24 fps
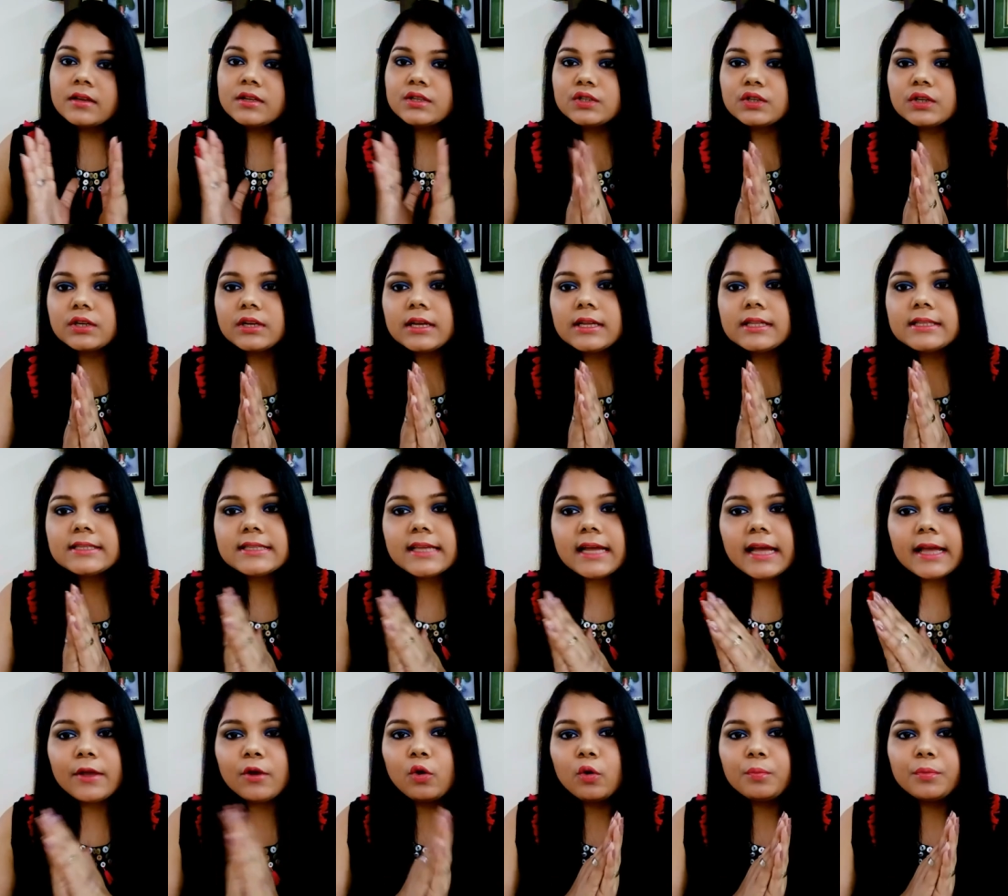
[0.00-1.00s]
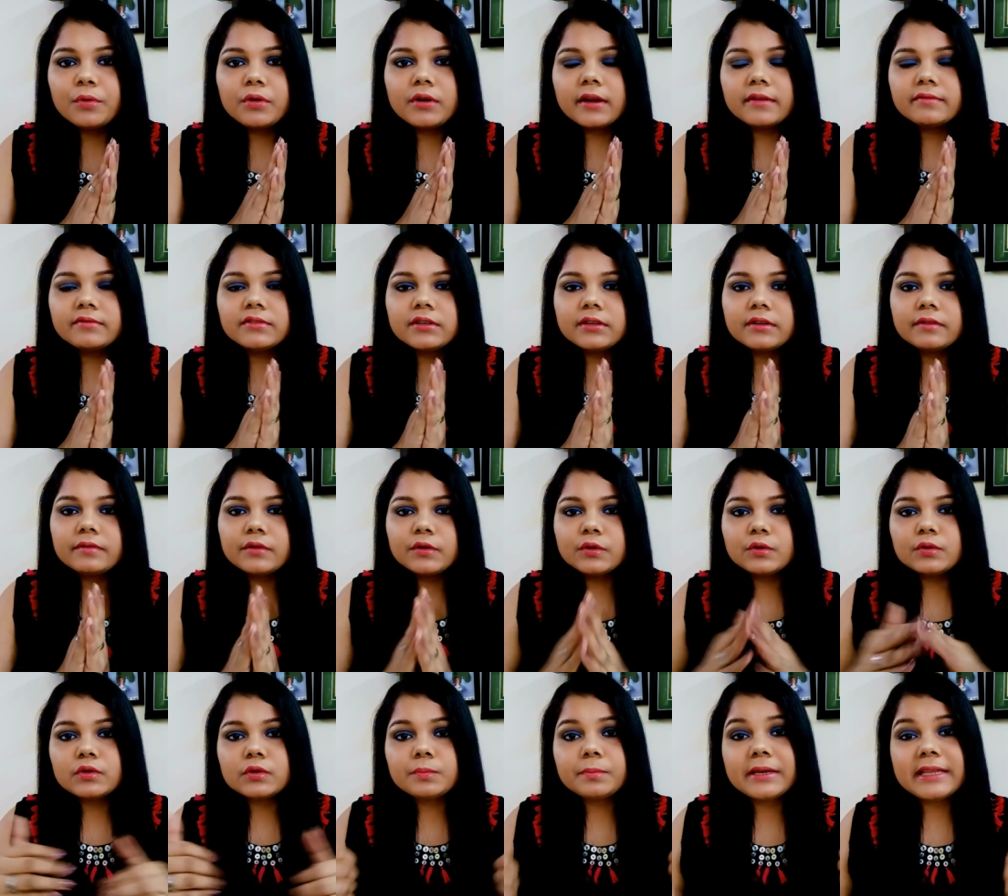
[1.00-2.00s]
So girls, I hope you love the
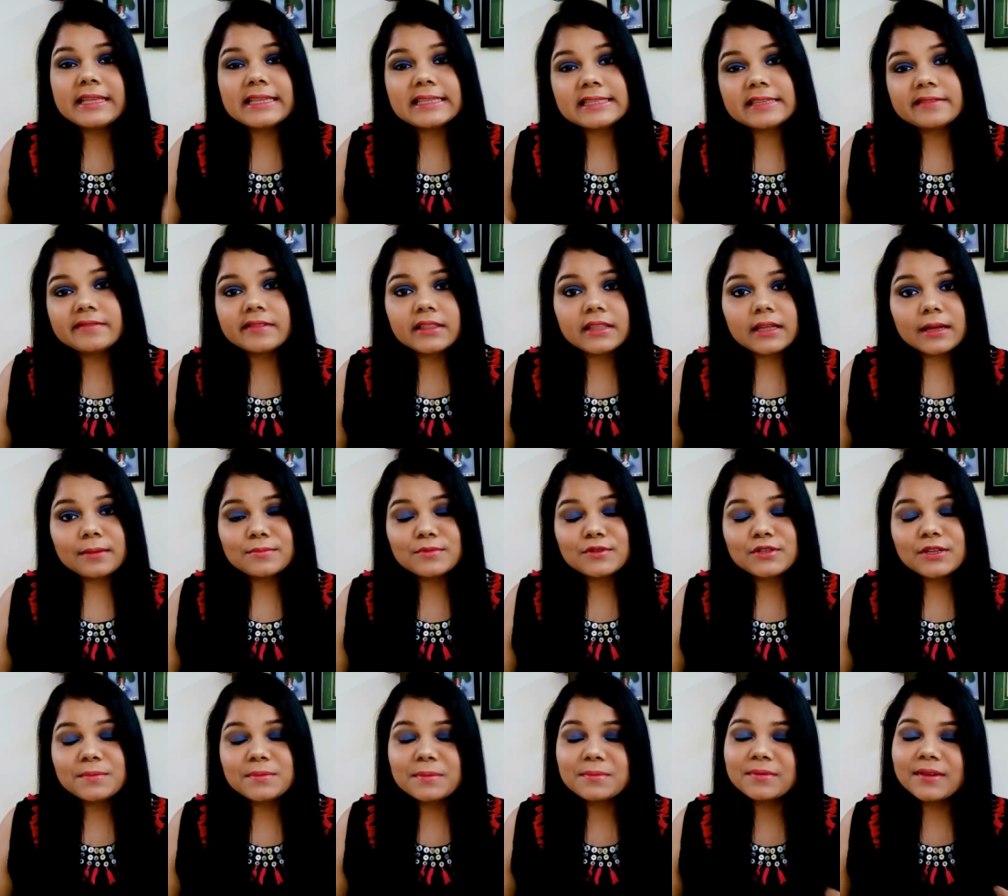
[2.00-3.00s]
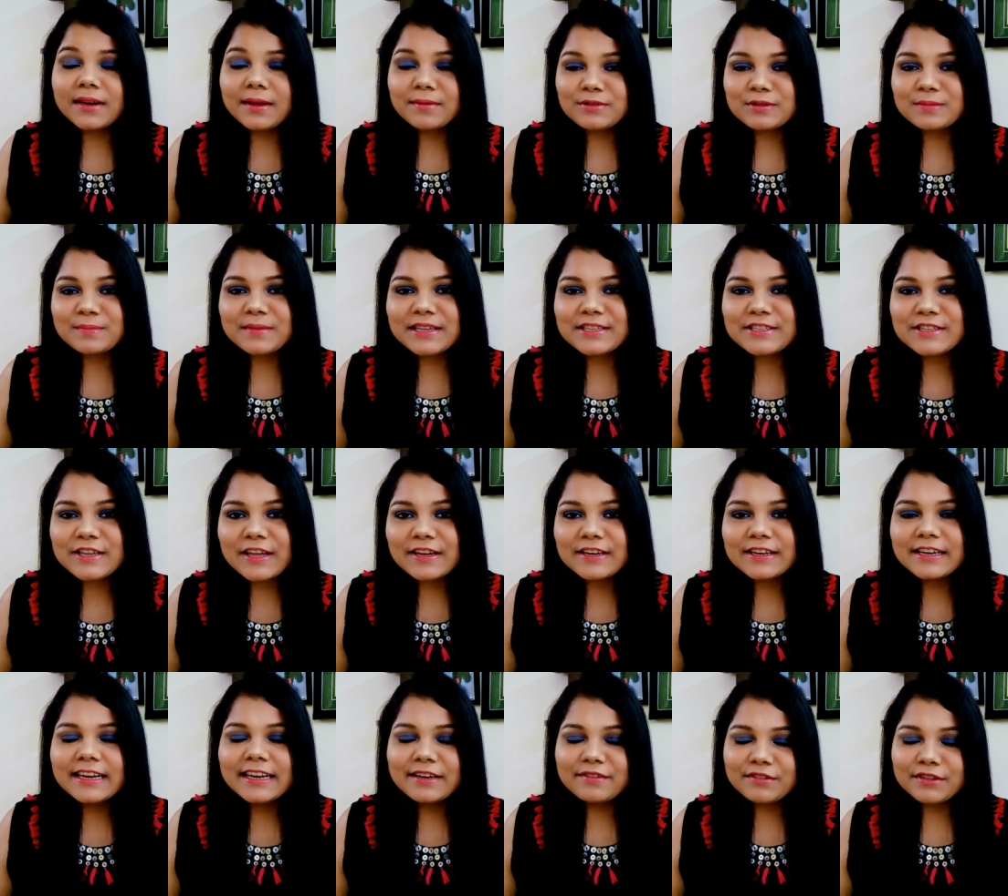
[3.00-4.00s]
reviews. Please give a thumbs up, subscribe to my
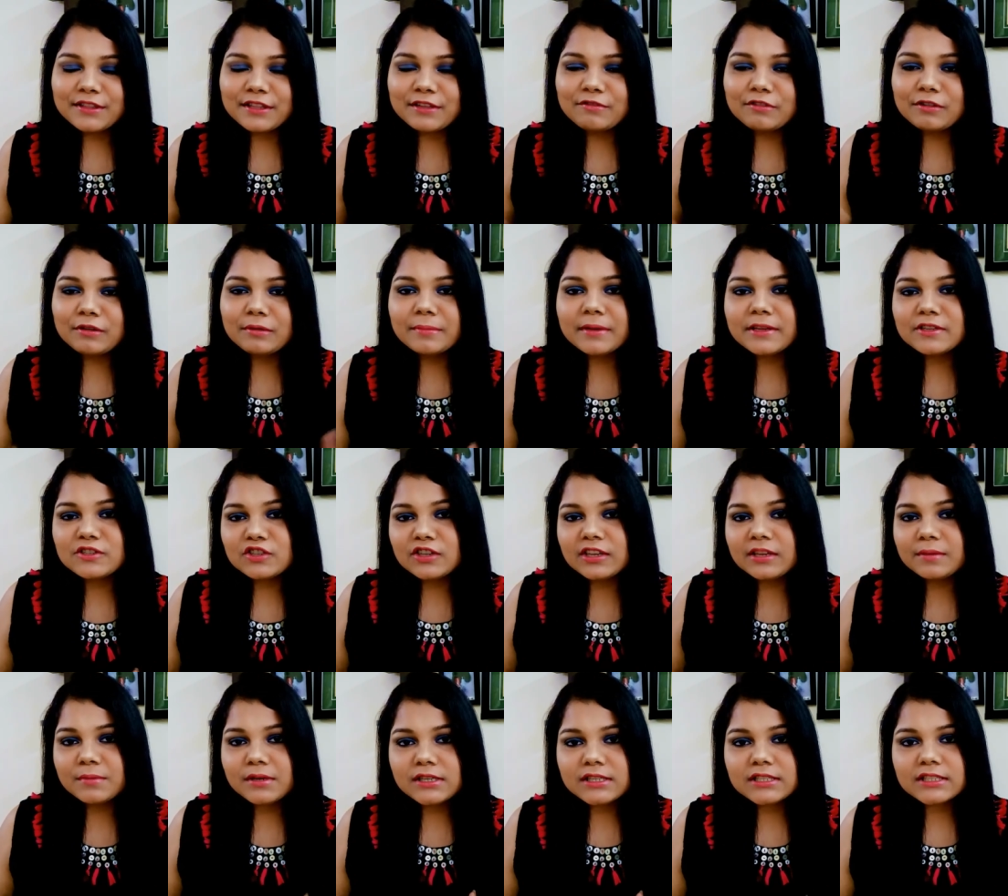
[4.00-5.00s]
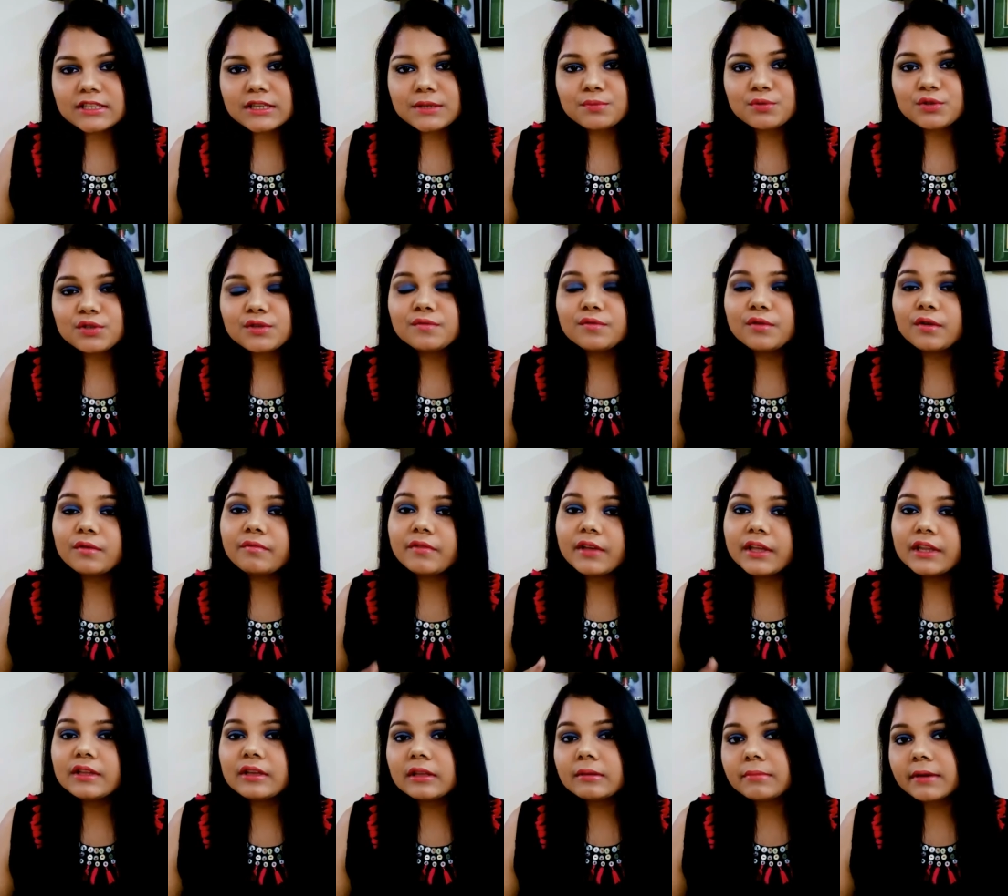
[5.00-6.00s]
channel, and everything will be mentioned in my description from
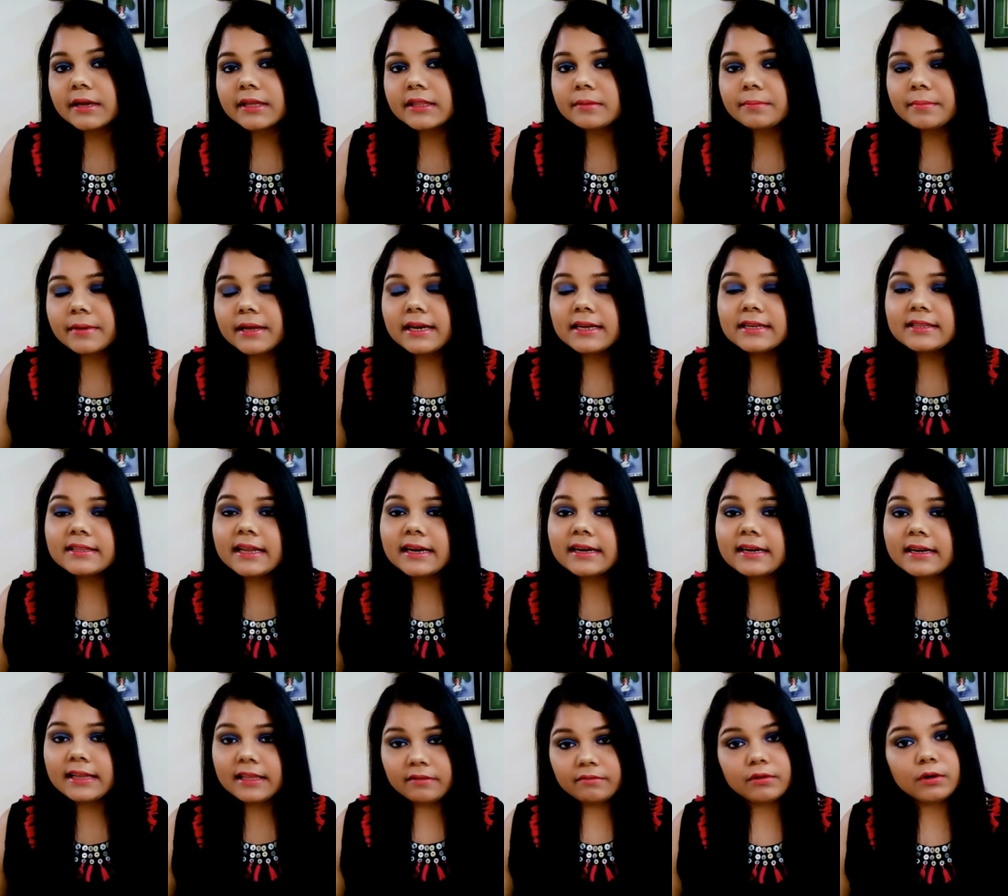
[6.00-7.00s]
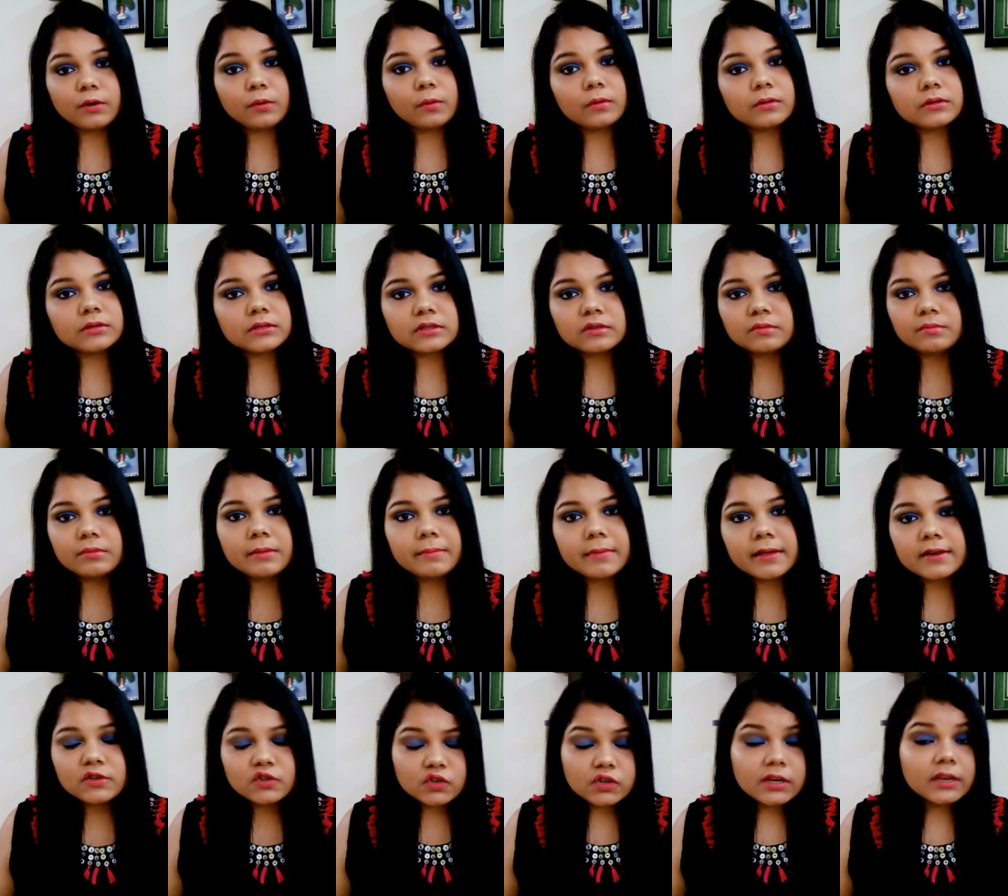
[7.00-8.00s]
where you can buy the palette. That link will also be
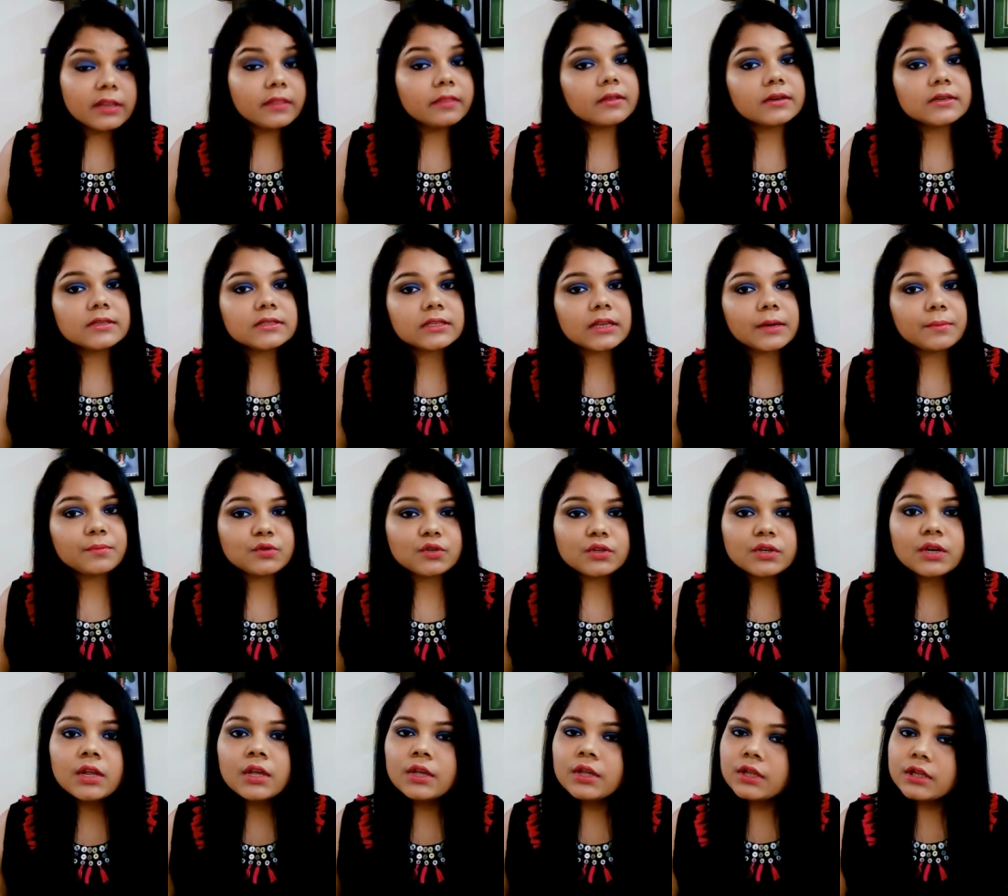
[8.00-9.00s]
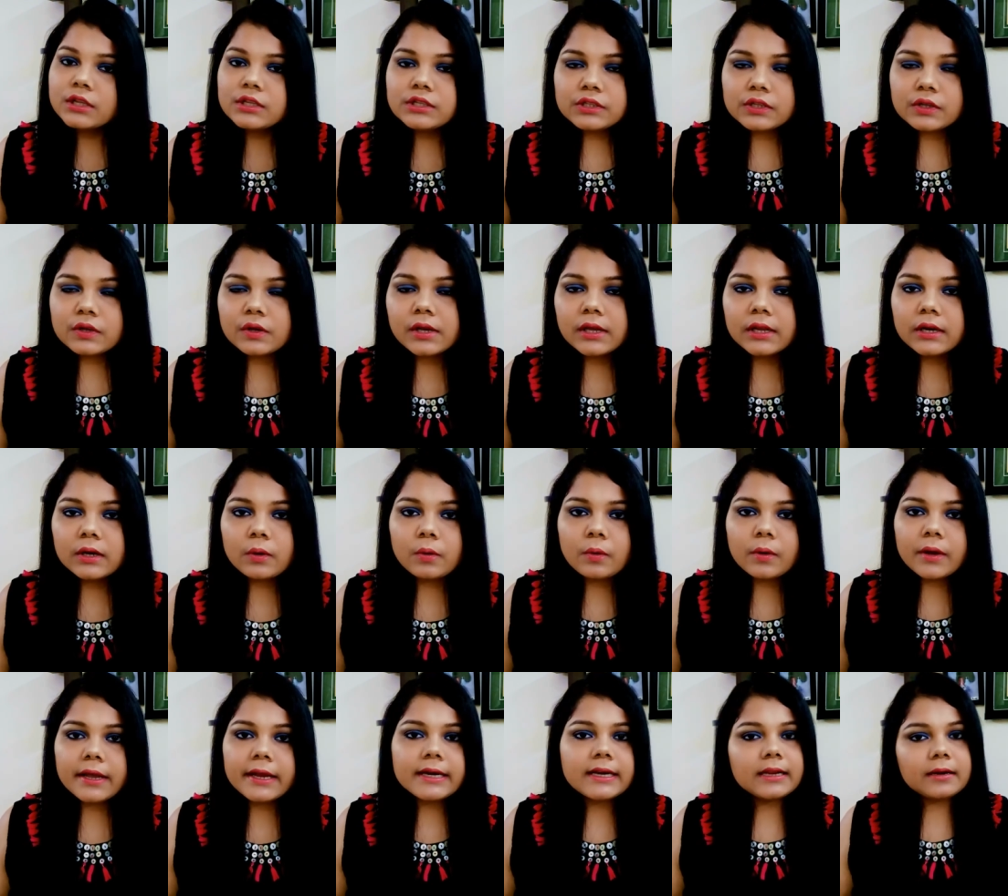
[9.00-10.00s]
mentioned in the description, so you can go
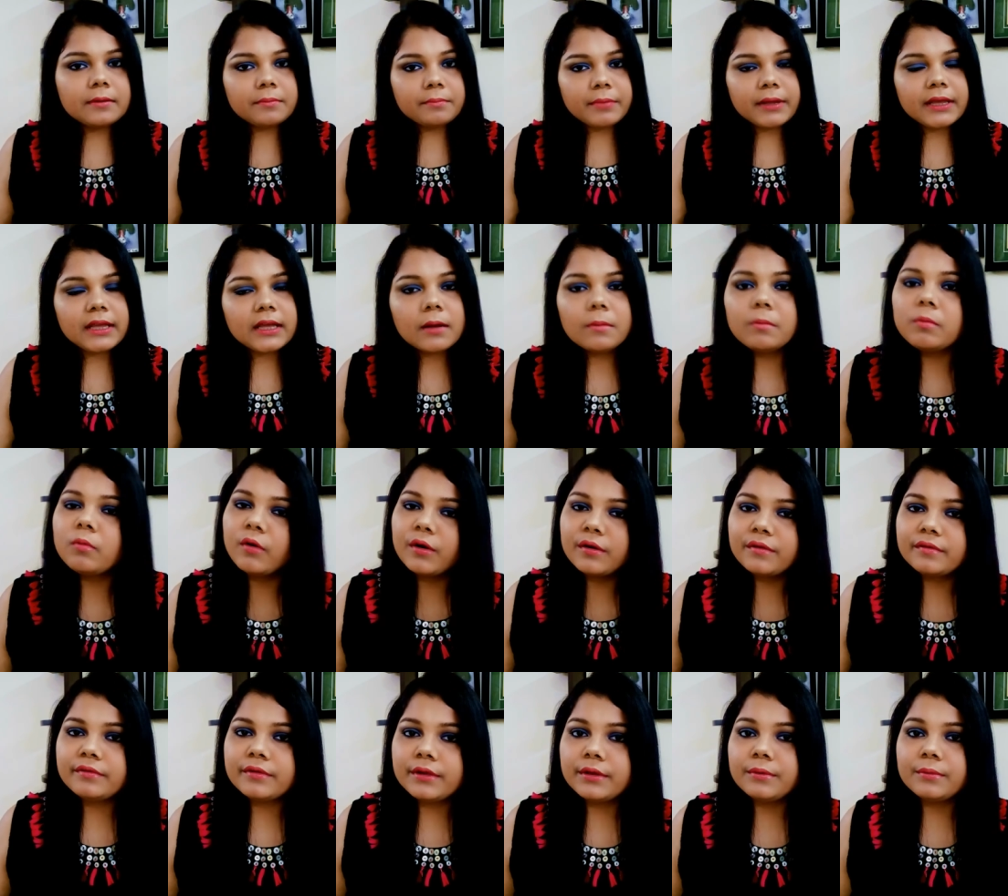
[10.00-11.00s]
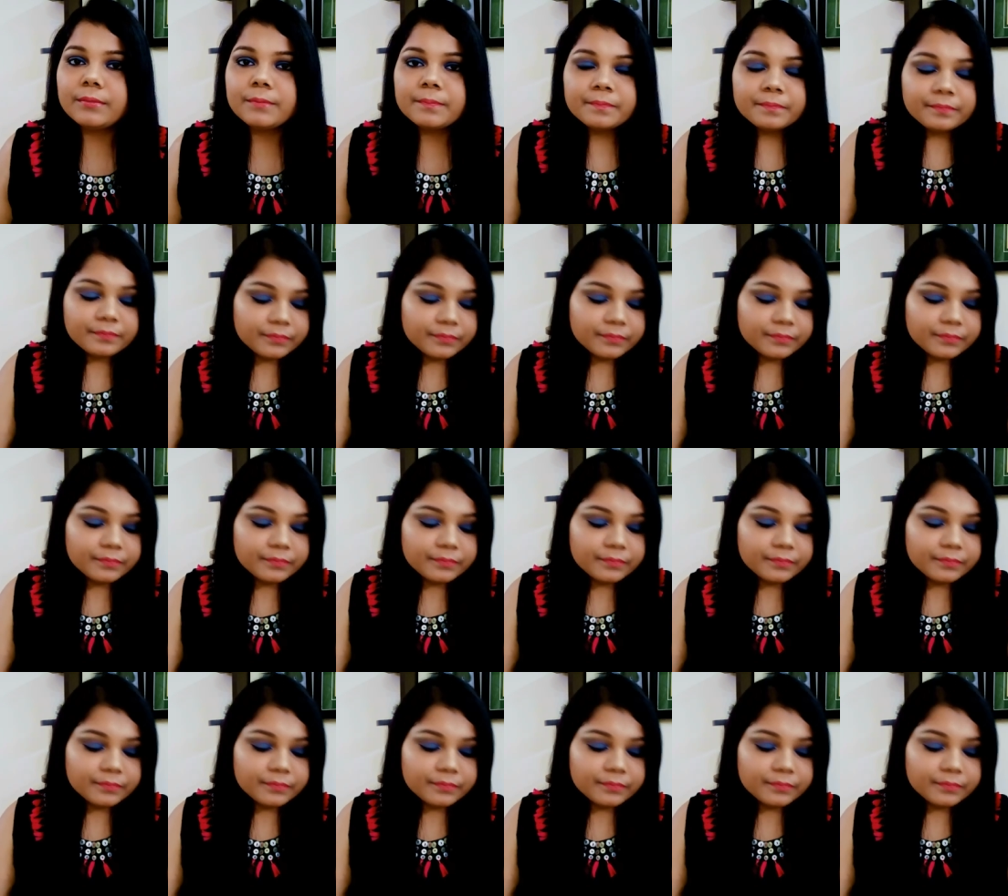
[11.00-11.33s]
ahead and pick up one for you.